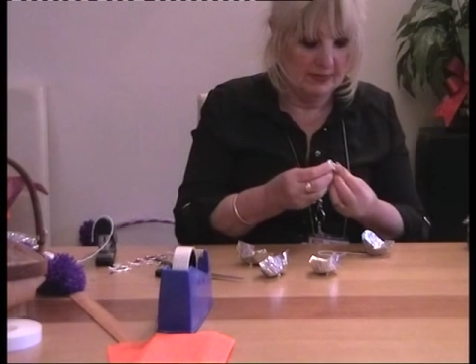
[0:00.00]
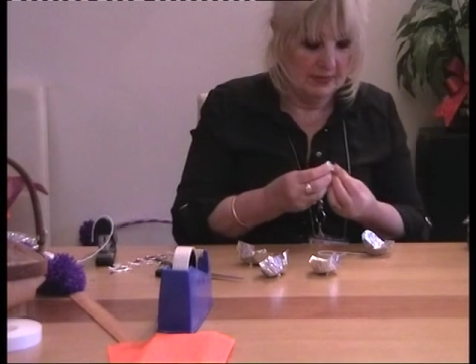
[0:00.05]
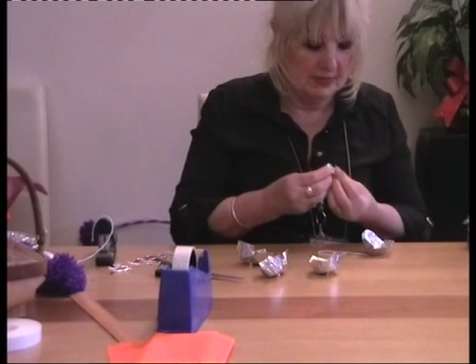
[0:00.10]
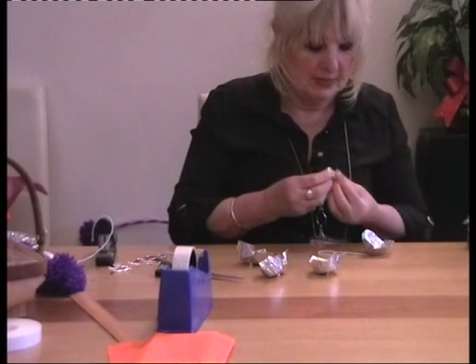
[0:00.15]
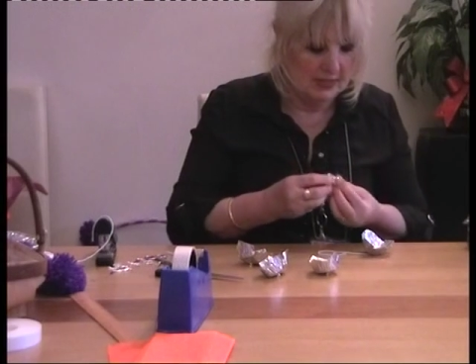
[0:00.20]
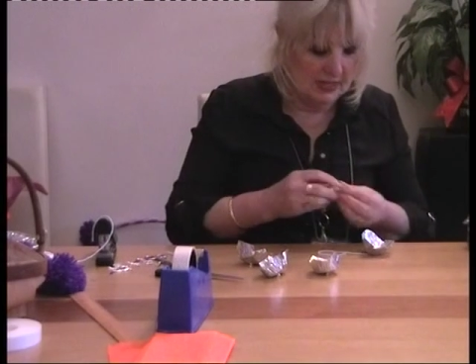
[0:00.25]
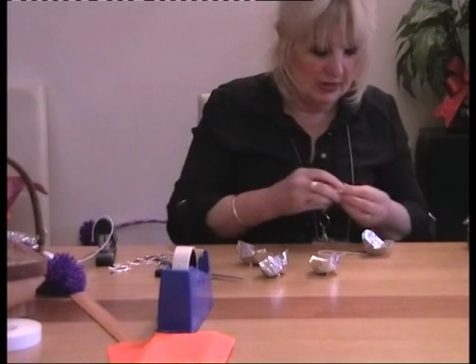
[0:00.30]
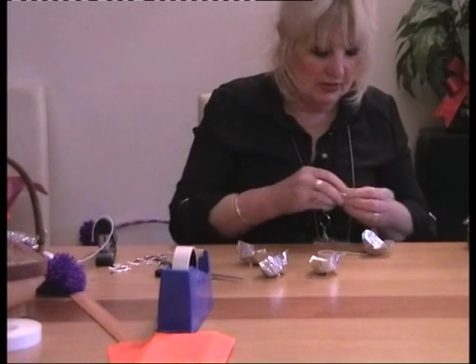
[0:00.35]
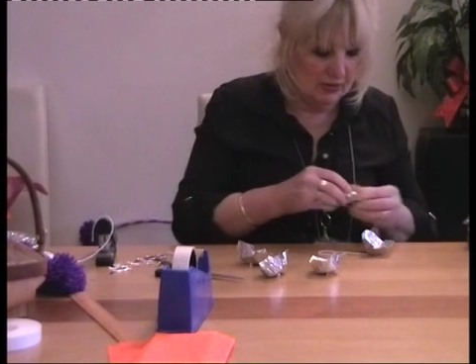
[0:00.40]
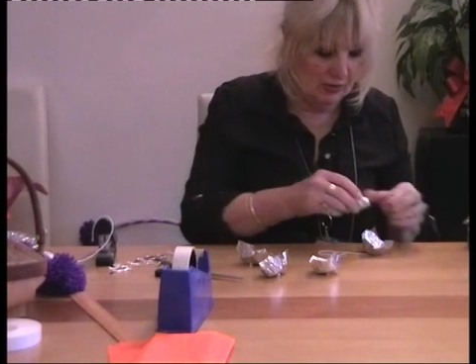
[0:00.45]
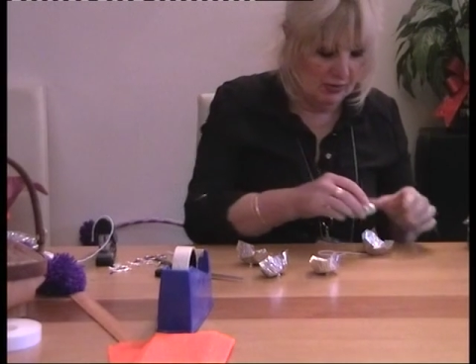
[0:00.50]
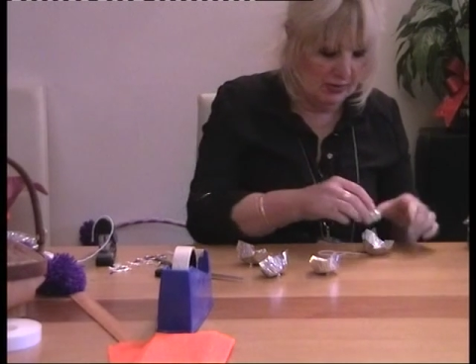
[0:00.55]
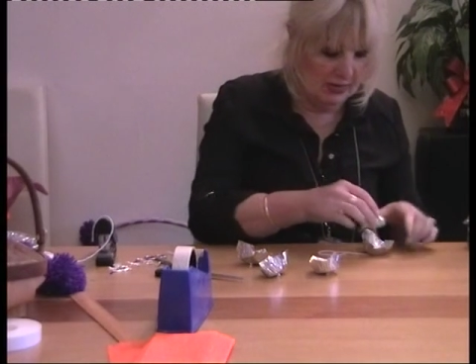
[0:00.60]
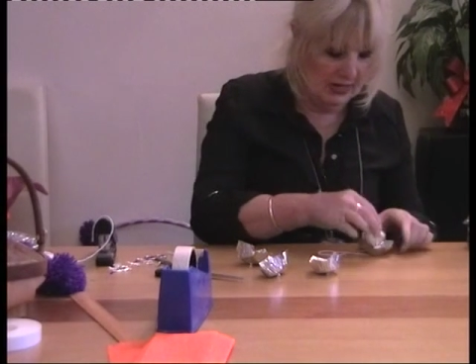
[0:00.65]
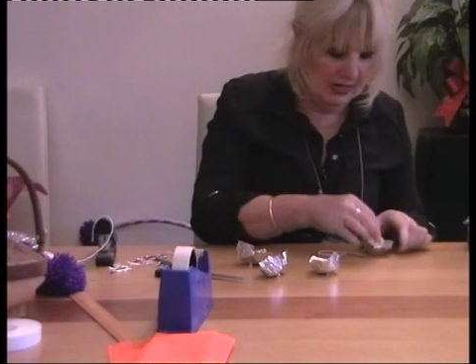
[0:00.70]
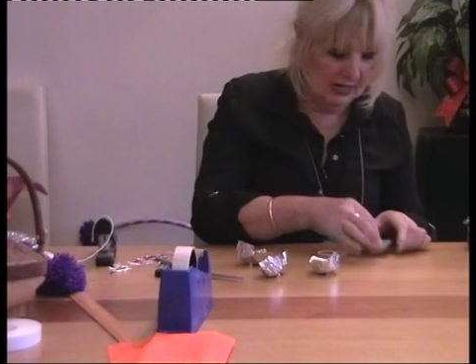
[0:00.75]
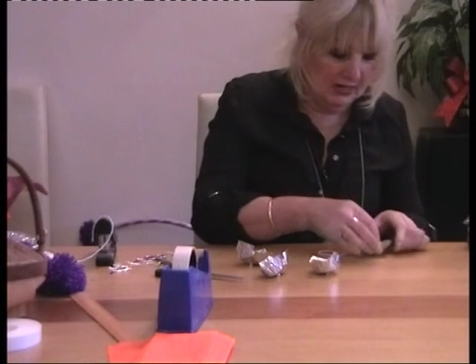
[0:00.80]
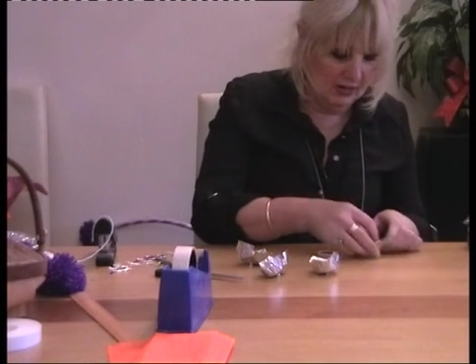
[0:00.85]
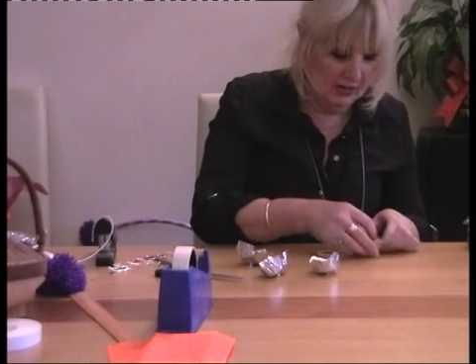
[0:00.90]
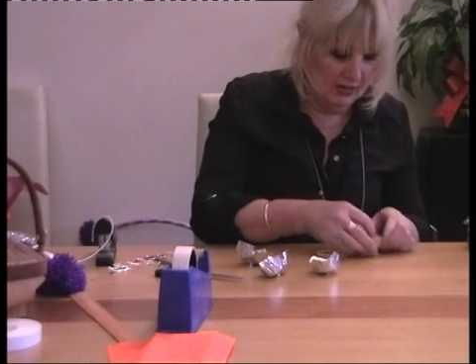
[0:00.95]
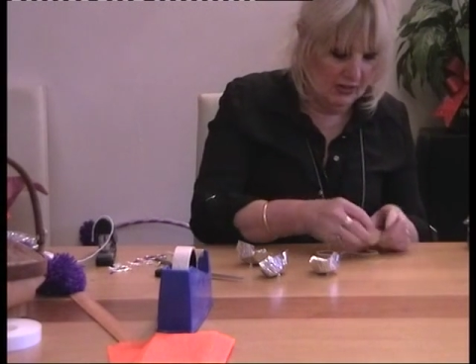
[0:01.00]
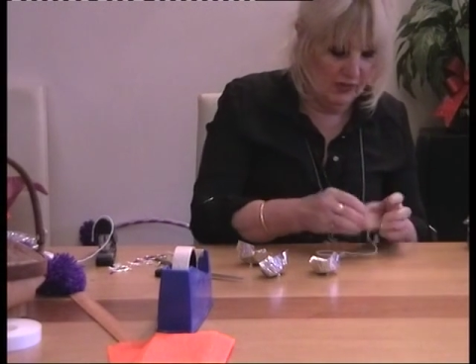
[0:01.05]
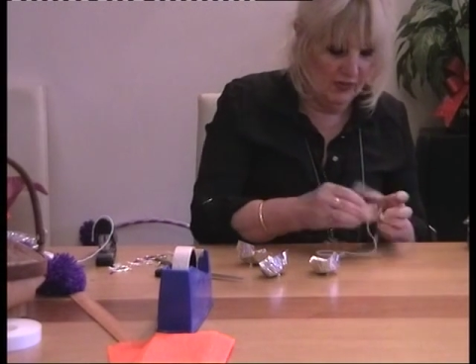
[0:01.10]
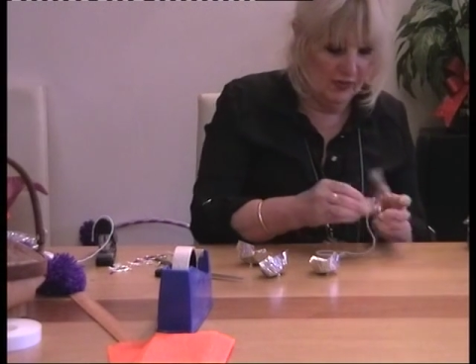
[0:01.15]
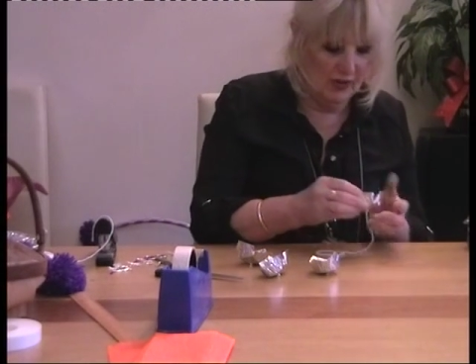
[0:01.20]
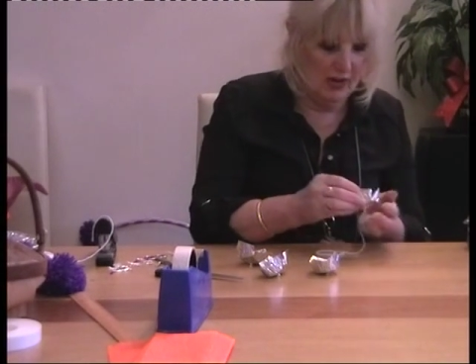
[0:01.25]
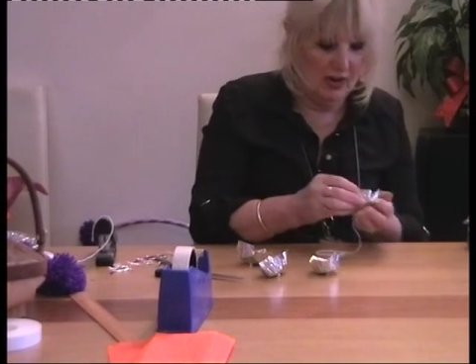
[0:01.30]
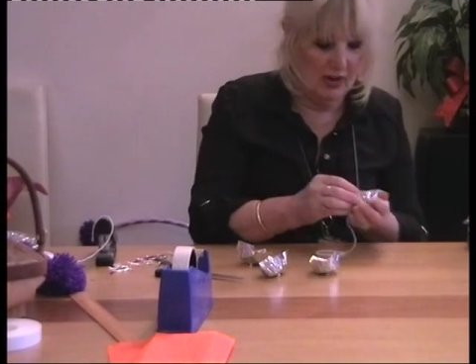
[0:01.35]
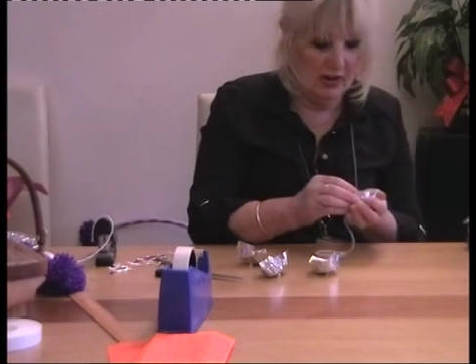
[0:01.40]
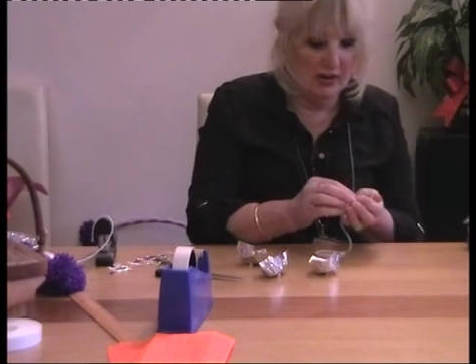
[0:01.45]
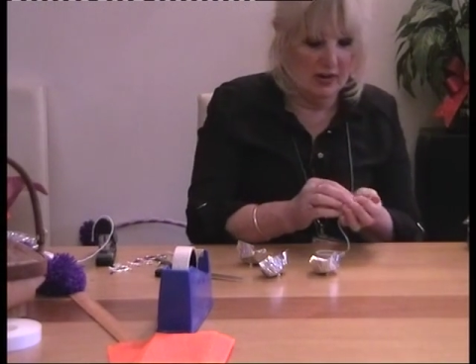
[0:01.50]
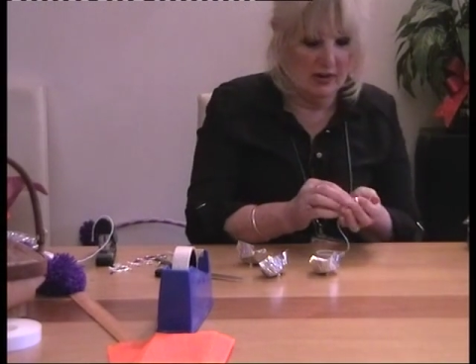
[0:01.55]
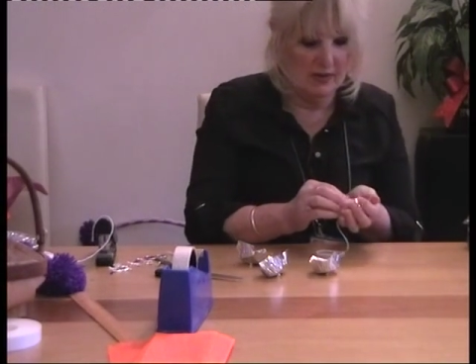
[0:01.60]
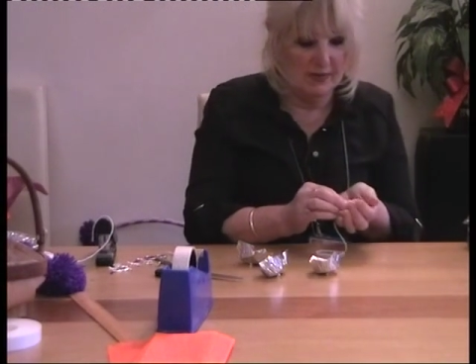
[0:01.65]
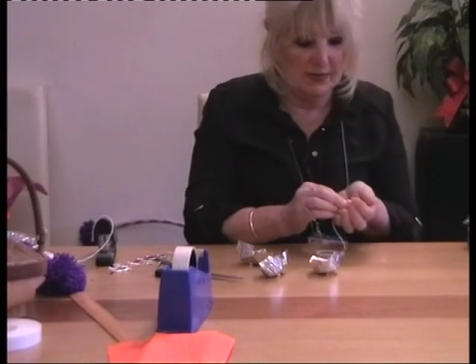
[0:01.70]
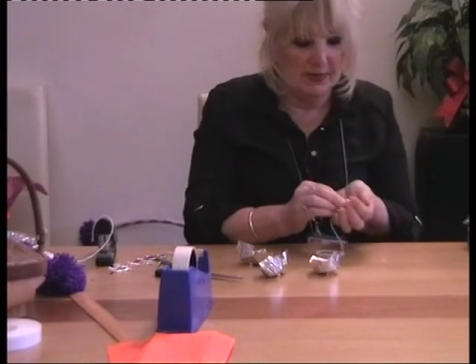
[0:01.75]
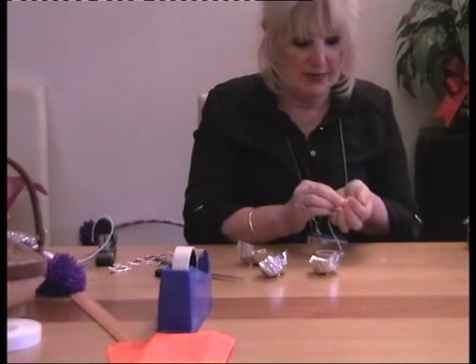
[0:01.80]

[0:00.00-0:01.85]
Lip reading: centre bit into the flower,